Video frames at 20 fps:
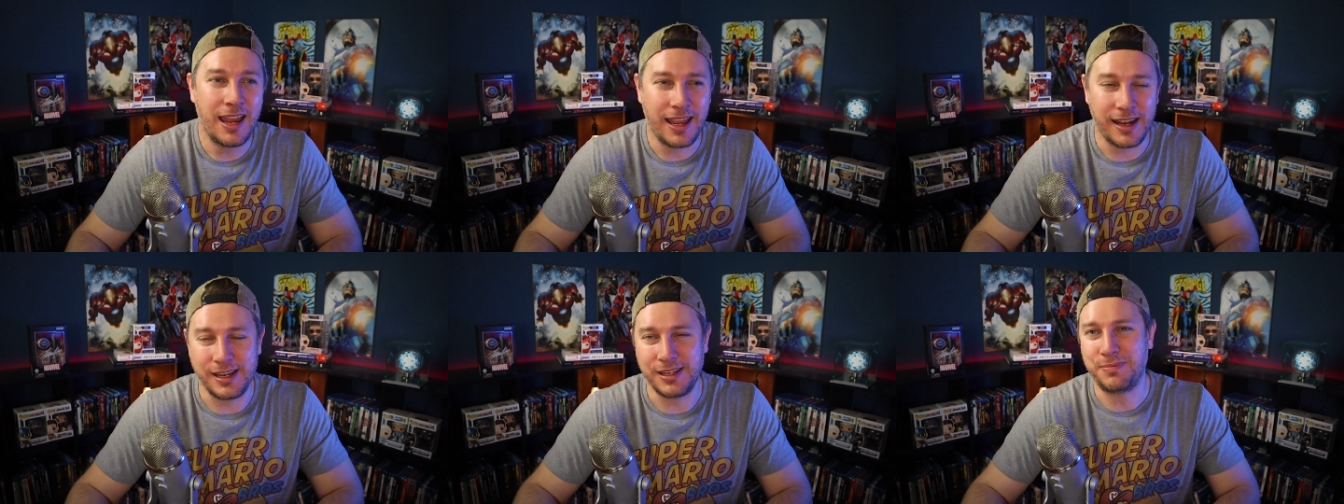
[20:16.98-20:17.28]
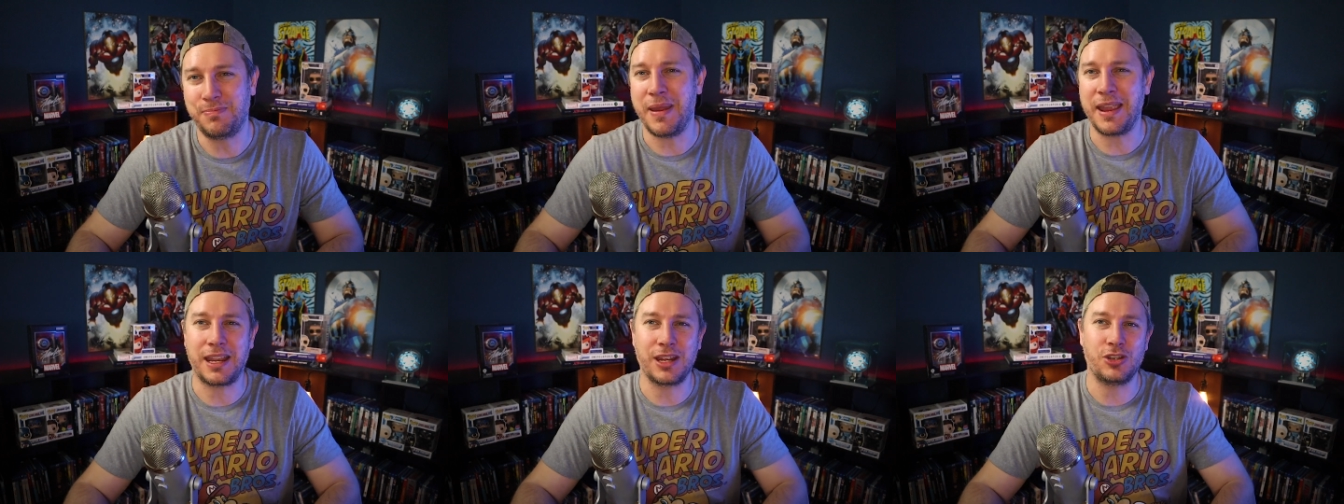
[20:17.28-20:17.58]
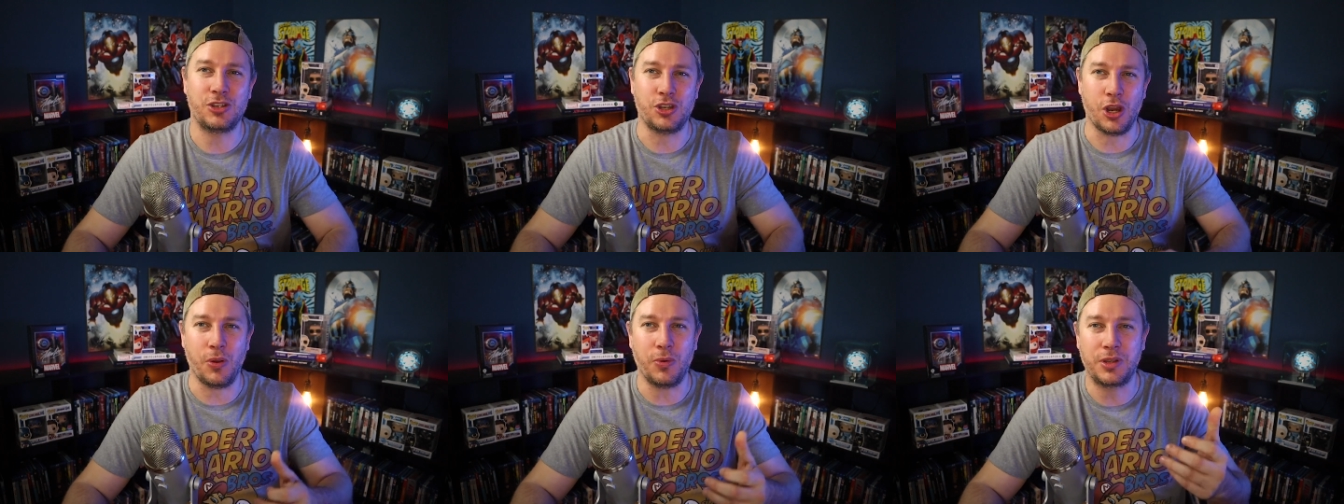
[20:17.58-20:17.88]
And he's
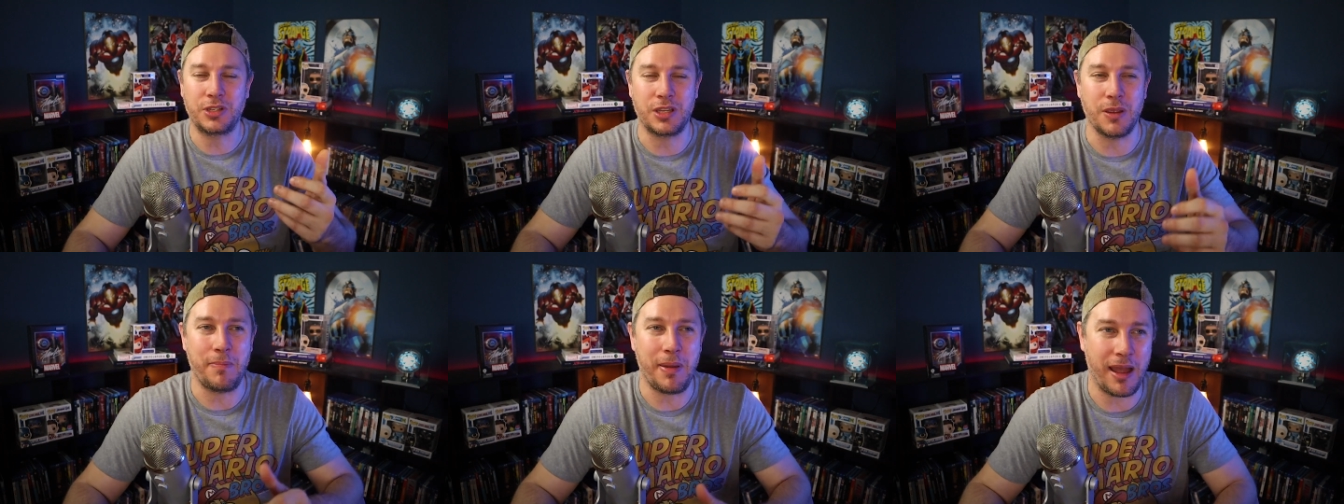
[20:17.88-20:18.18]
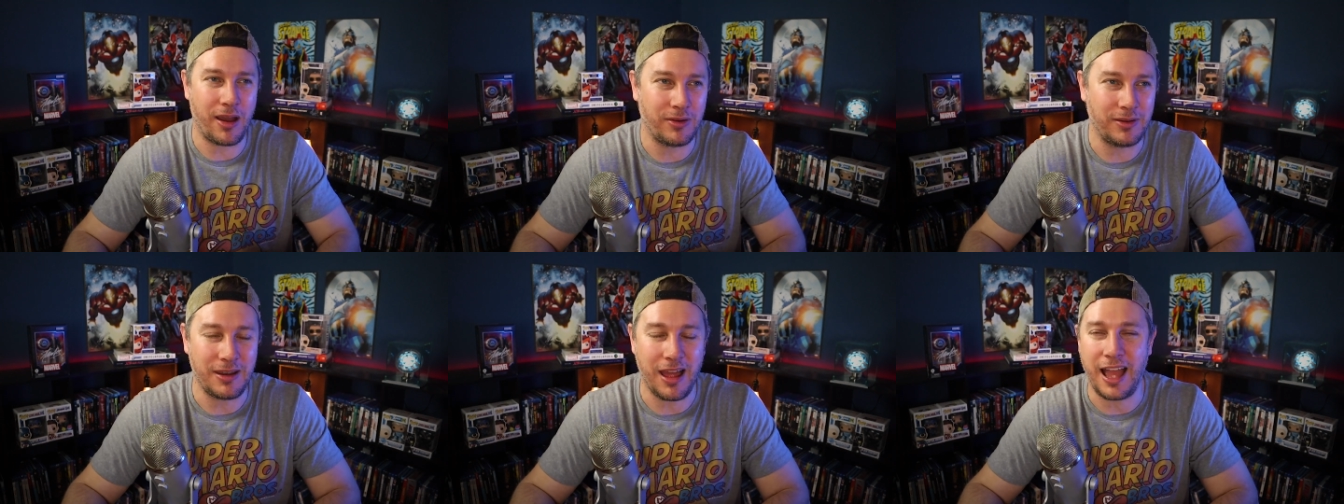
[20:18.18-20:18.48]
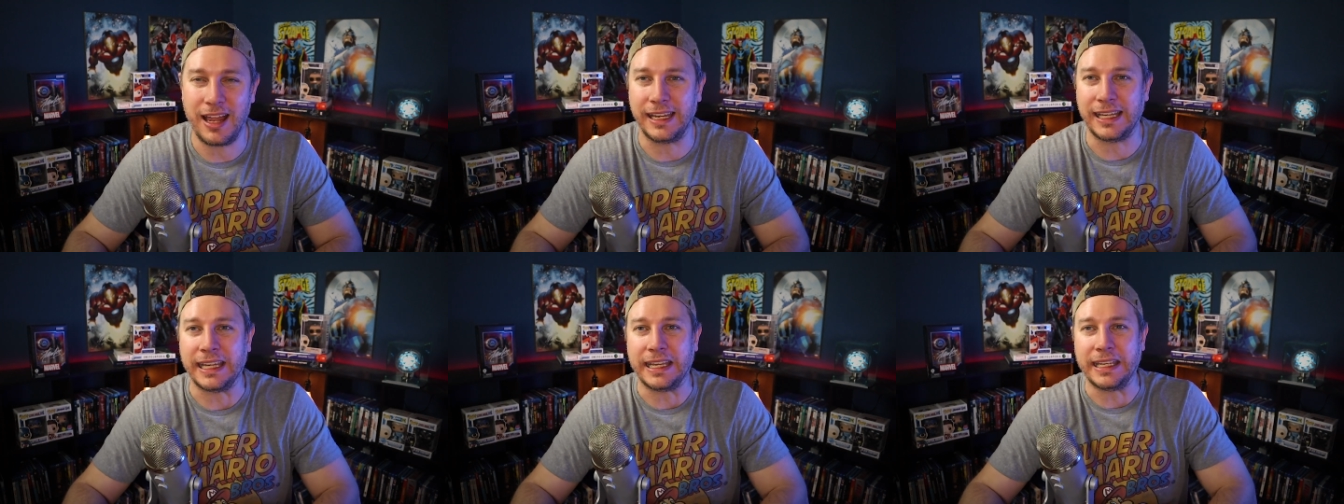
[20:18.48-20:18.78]
making jokes about
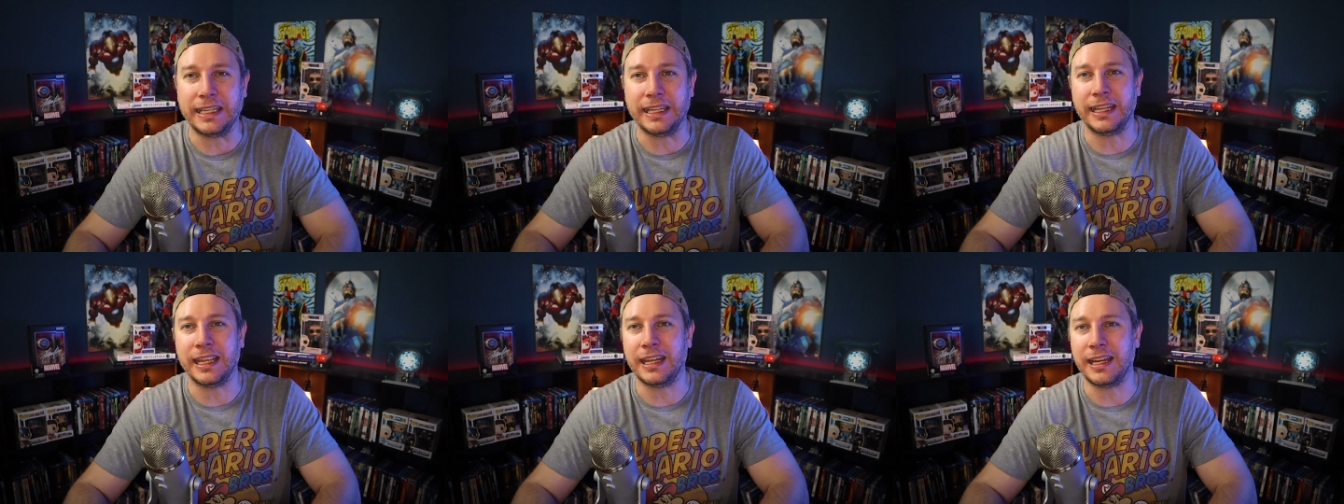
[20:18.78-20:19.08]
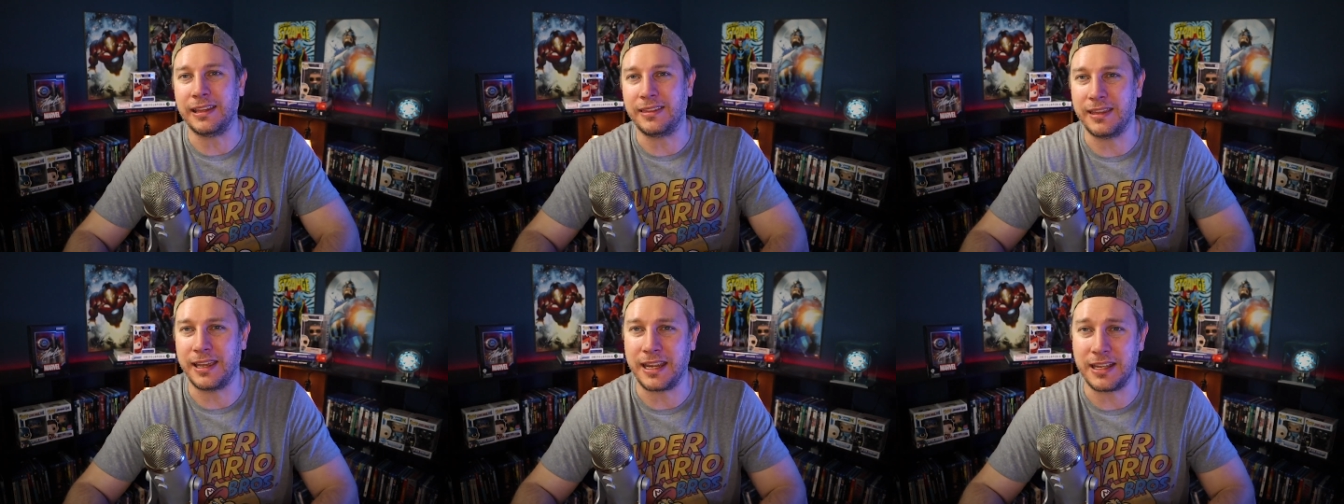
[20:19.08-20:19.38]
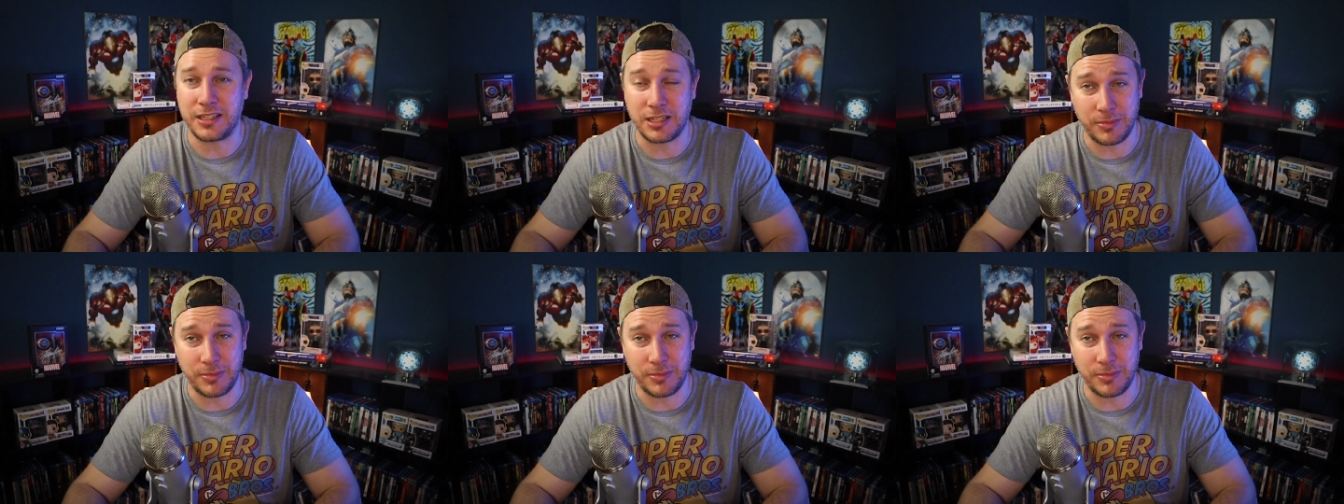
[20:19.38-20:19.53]
not eating anything.